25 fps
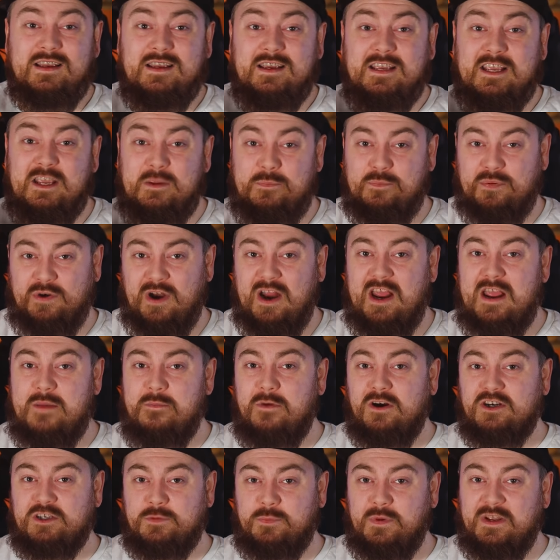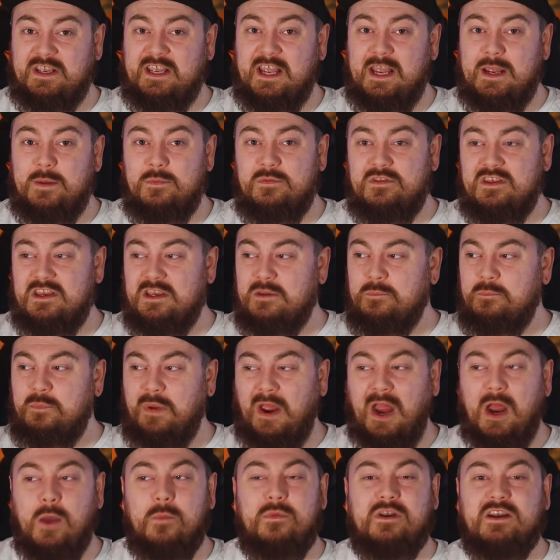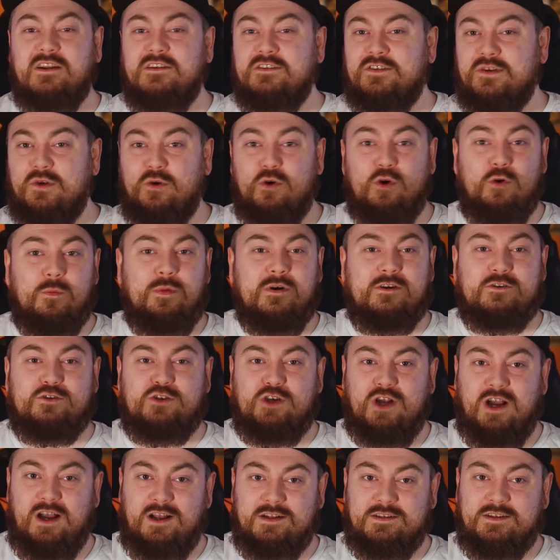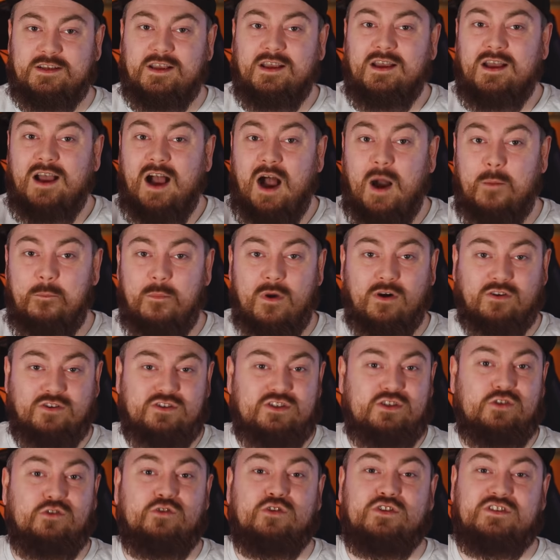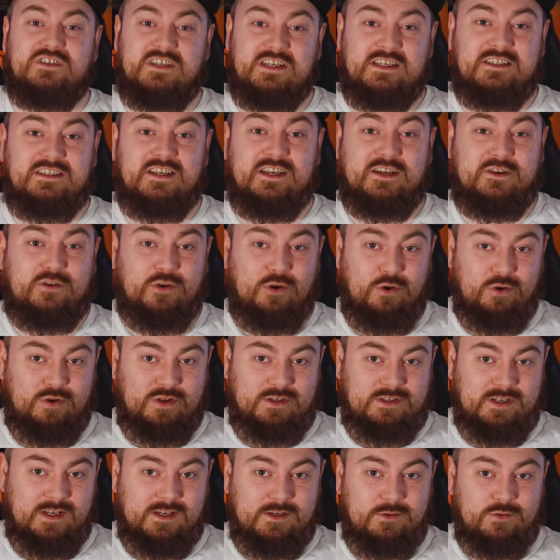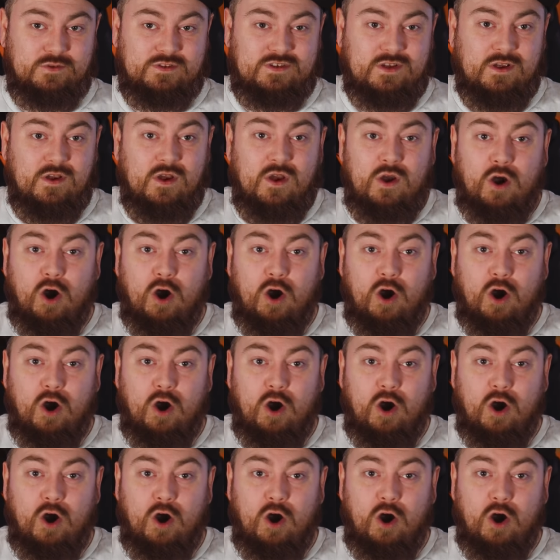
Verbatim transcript: he pretty much became the permanent uberchad amongst the Ruzizi crocodiles,